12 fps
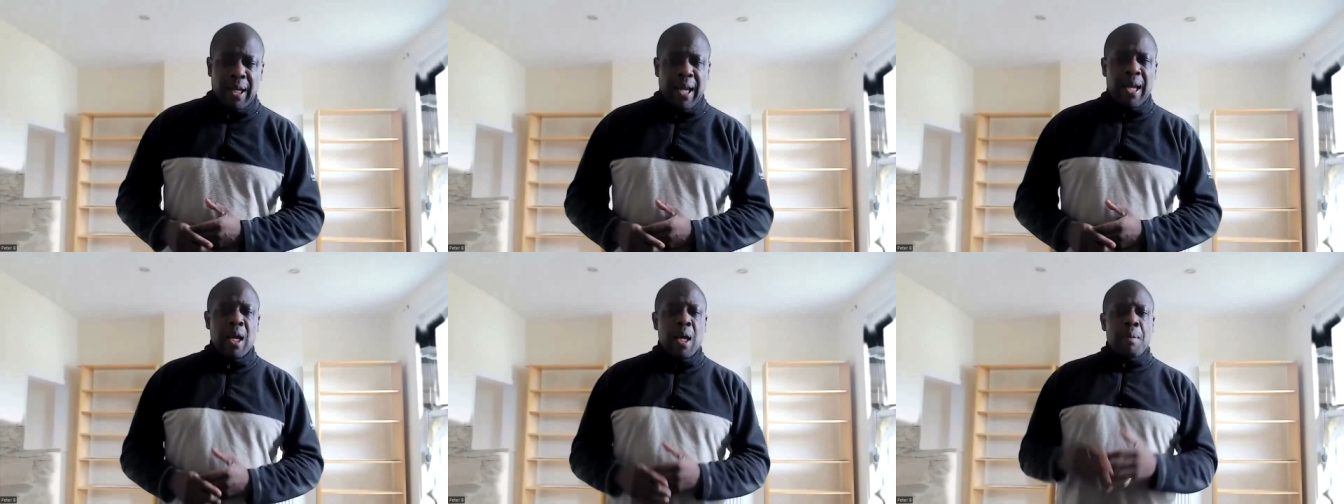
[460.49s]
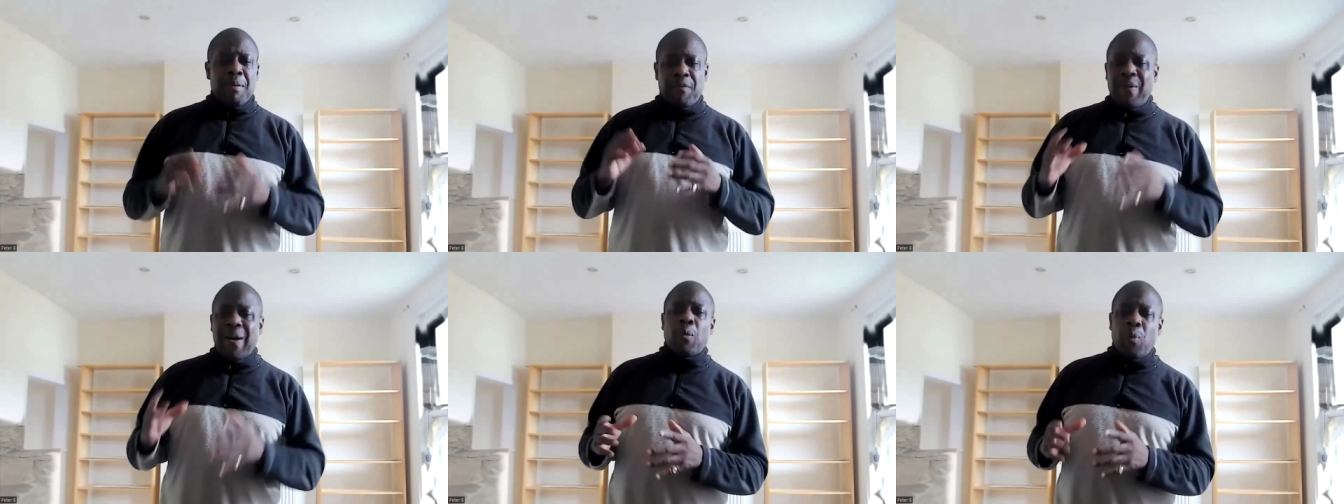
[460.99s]
Okay,
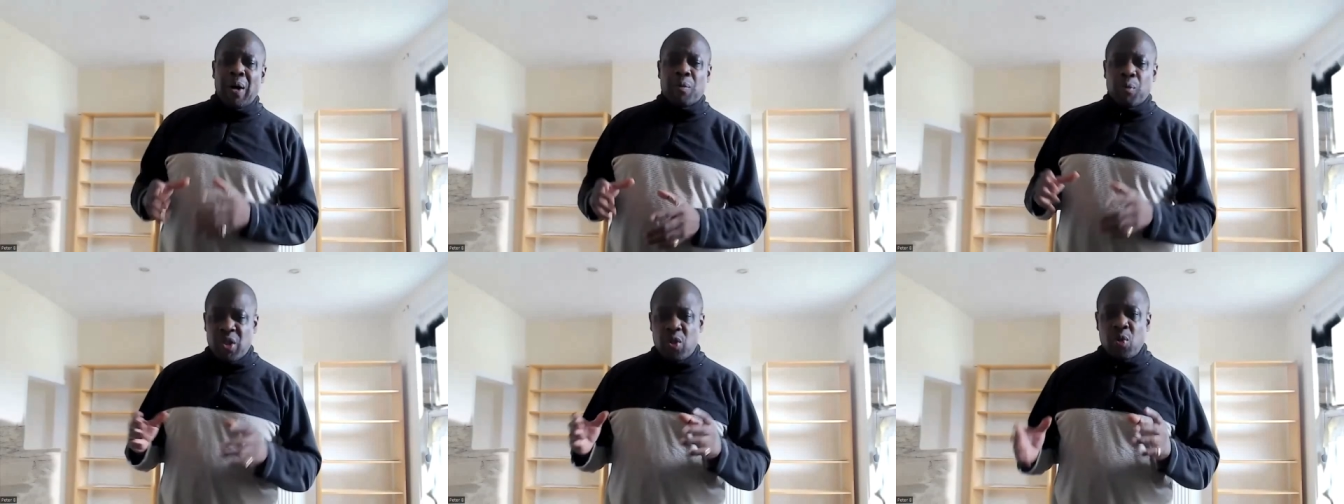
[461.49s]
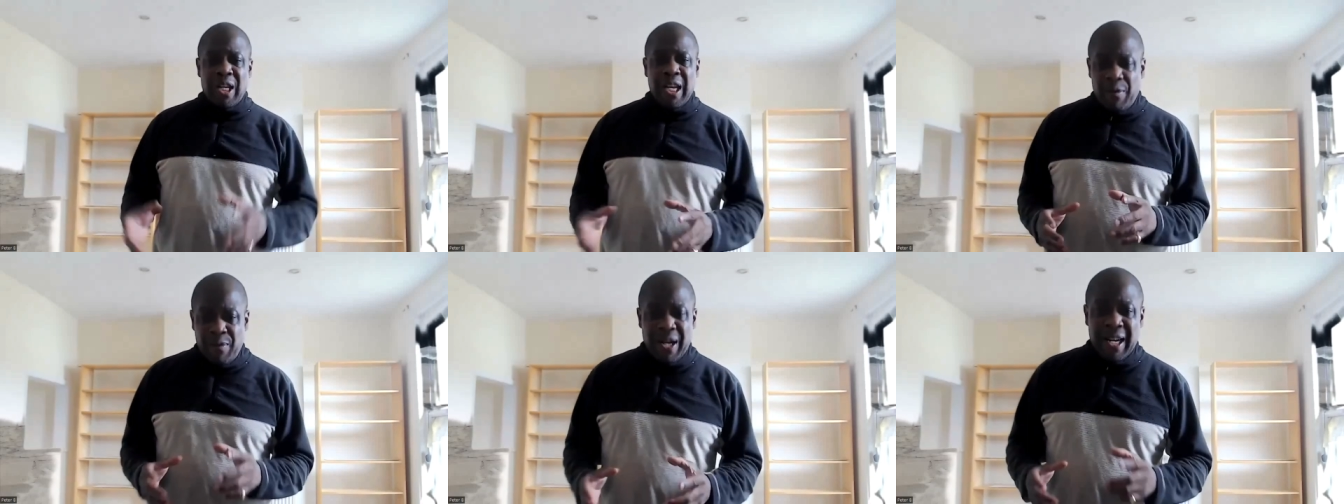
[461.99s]
but fact one, which you
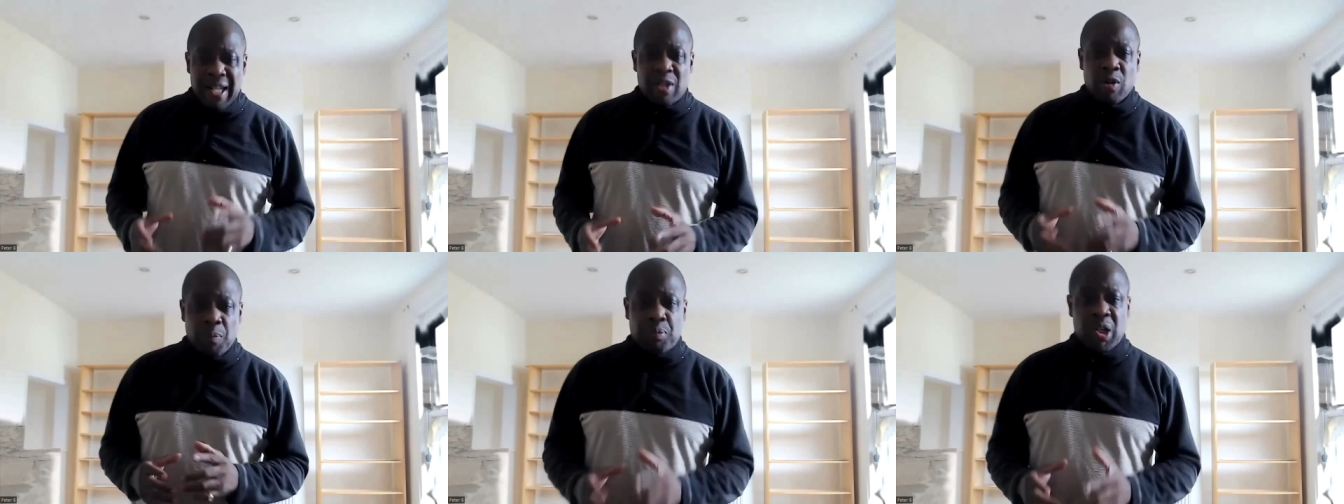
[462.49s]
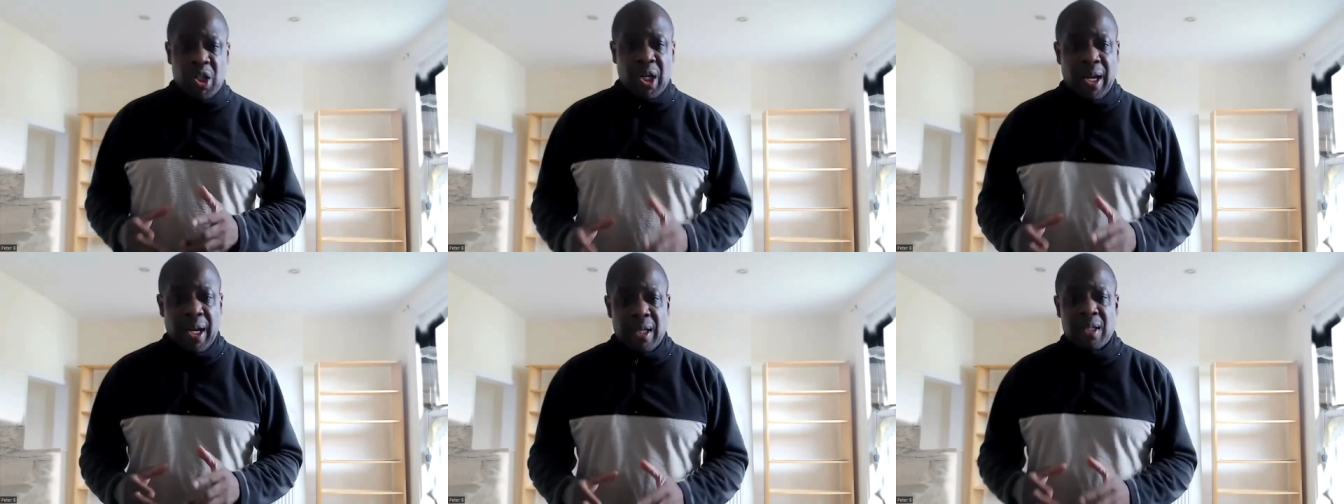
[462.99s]
really need to
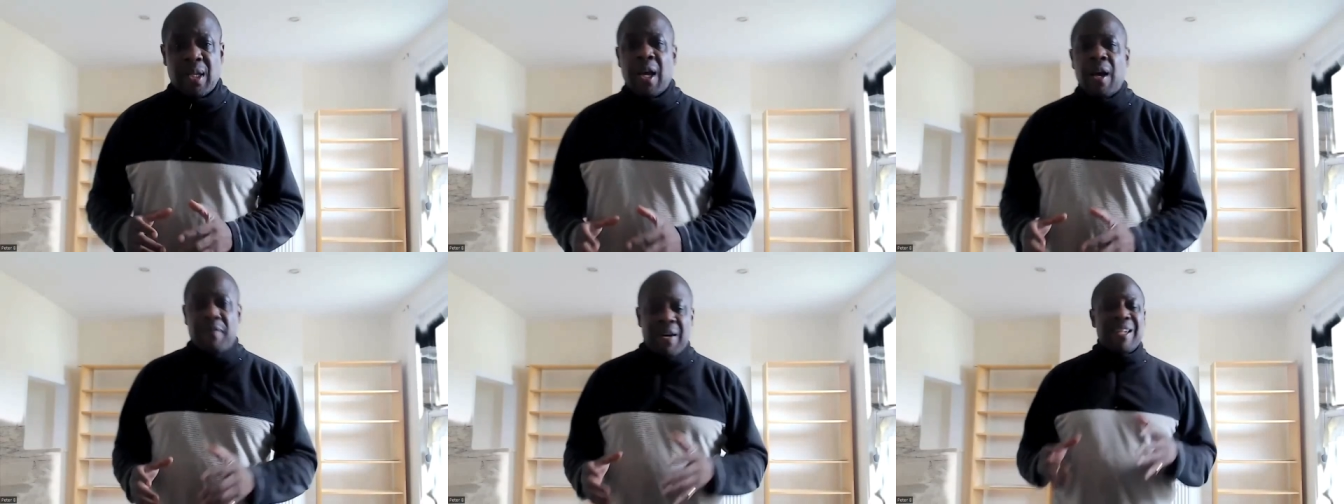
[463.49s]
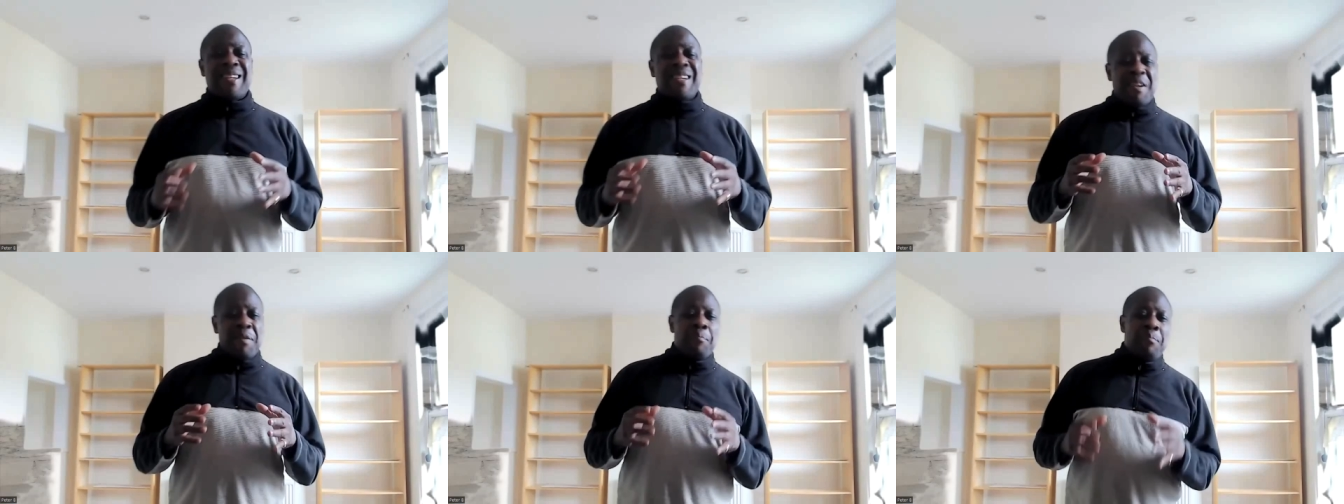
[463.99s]
appreciate, is that
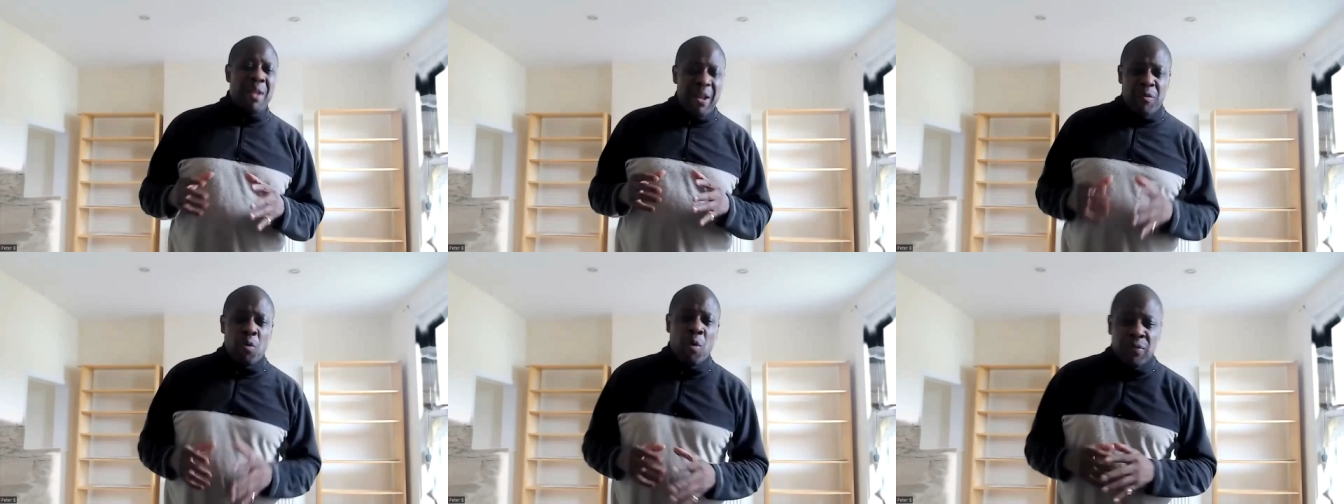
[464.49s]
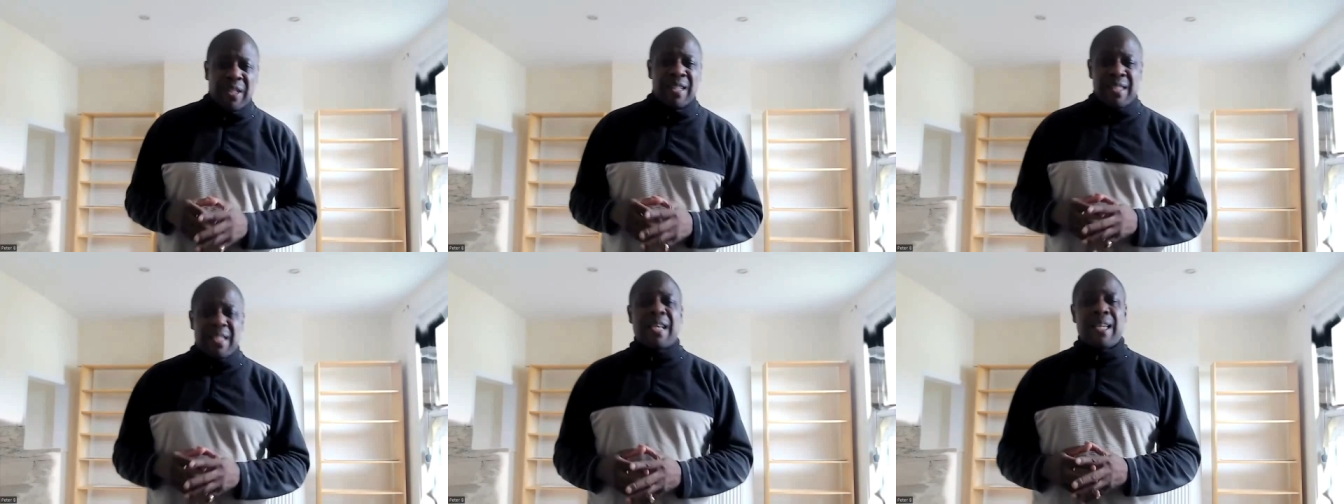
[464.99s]
the level of
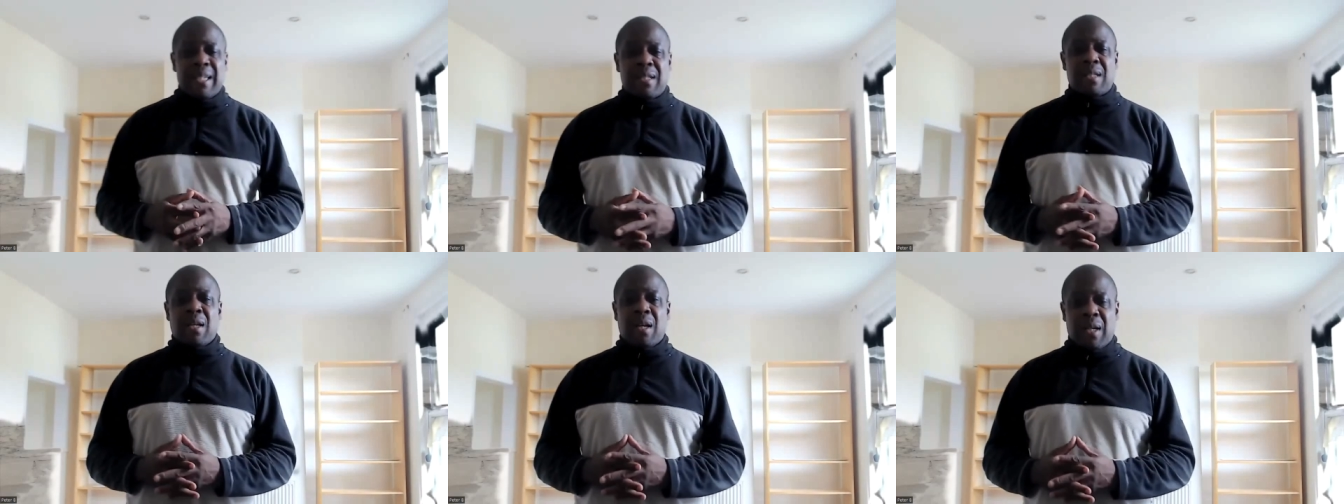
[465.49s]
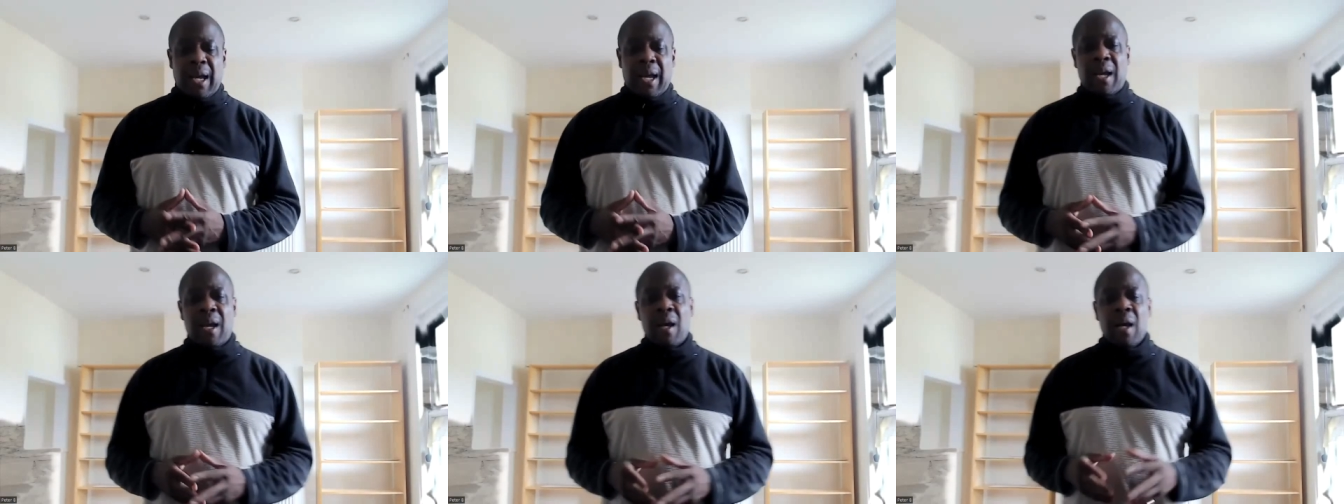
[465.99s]
disease,
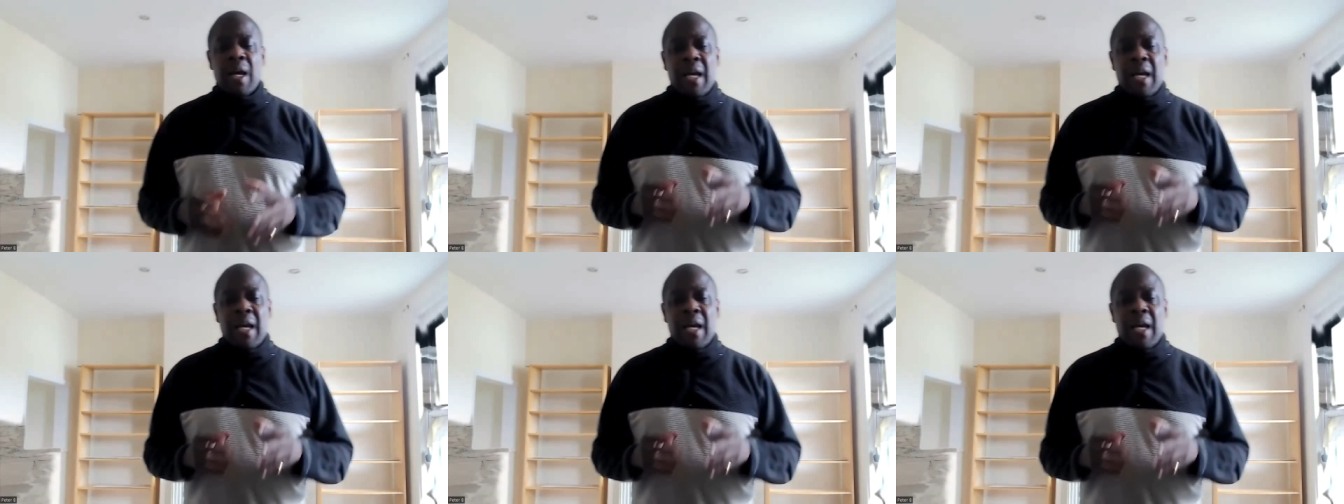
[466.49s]
okay,